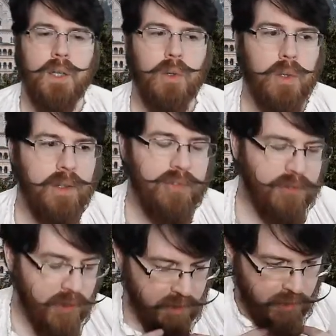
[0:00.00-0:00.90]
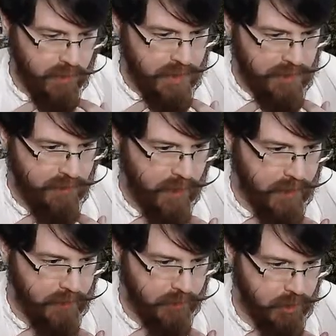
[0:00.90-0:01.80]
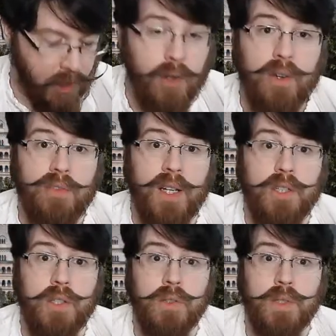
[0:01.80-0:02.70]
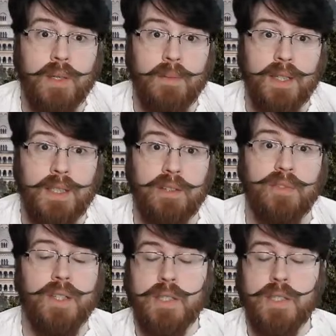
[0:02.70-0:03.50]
or if for this final show, if I should do something different.